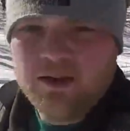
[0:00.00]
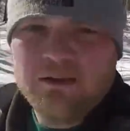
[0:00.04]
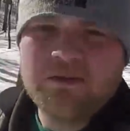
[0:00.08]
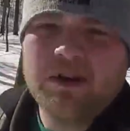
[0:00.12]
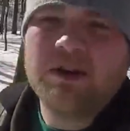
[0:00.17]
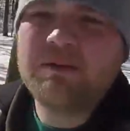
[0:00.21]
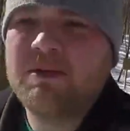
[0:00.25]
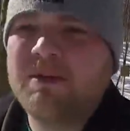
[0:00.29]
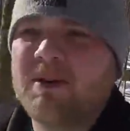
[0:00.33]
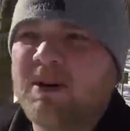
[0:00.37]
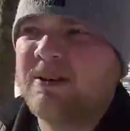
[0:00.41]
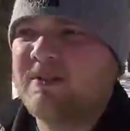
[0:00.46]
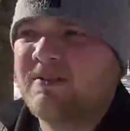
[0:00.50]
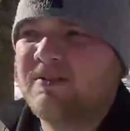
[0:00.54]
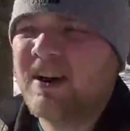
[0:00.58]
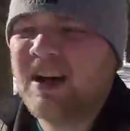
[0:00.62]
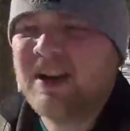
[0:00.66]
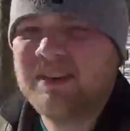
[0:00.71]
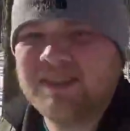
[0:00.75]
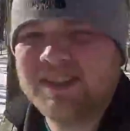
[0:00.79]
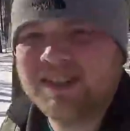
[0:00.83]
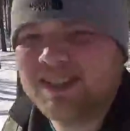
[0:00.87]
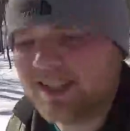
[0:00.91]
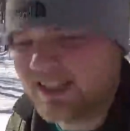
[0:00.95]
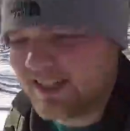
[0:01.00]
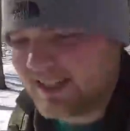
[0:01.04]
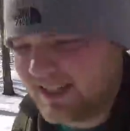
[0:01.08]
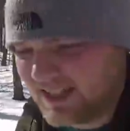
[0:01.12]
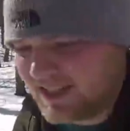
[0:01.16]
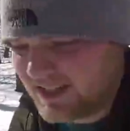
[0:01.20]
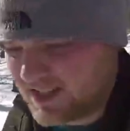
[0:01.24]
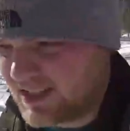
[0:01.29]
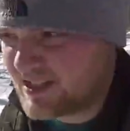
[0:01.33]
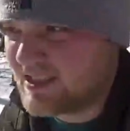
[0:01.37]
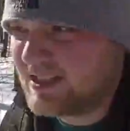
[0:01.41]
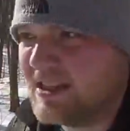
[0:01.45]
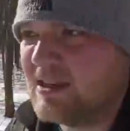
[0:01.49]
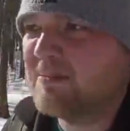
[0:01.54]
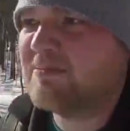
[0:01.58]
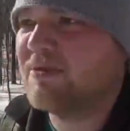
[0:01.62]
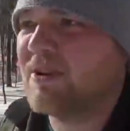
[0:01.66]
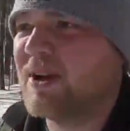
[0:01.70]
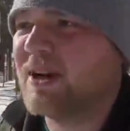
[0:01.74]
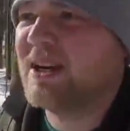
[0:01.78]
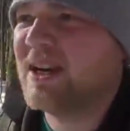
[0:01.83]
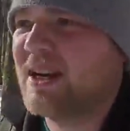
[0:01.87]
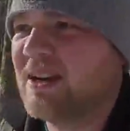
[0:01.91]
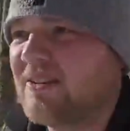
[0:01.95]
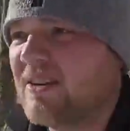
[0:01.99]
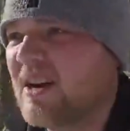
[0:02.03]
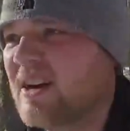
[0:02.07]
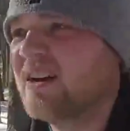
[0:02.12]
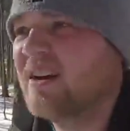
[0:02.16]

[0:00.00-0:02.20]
maybe about 5 to 6 inches deep right now.